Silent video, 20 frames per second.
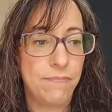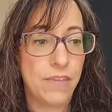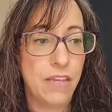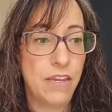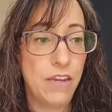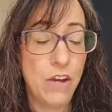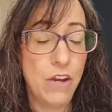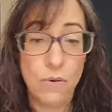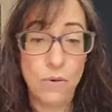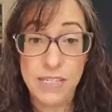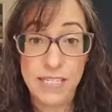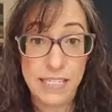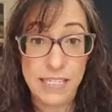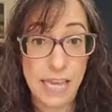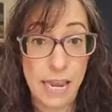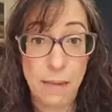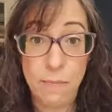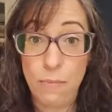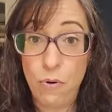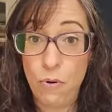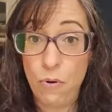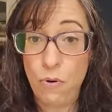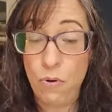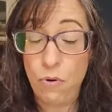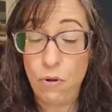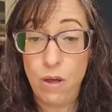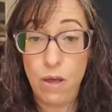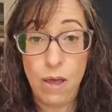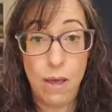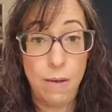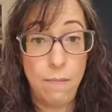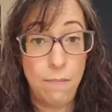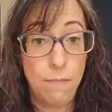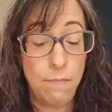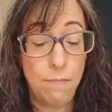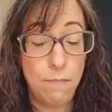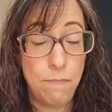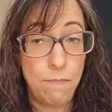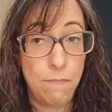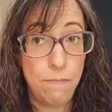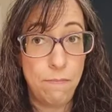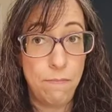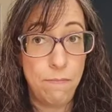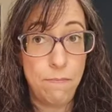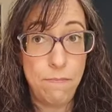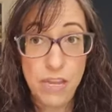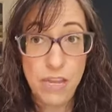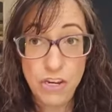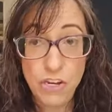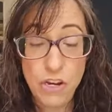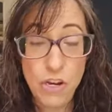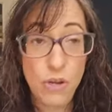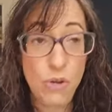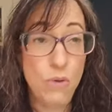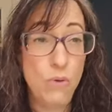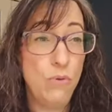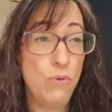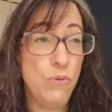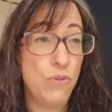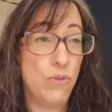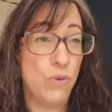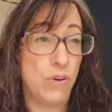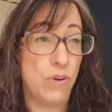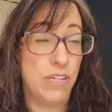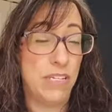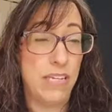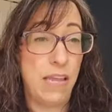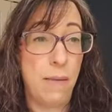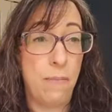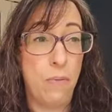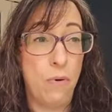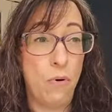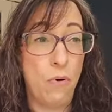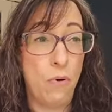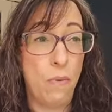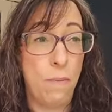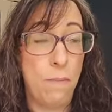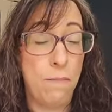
you know, sample menus or sample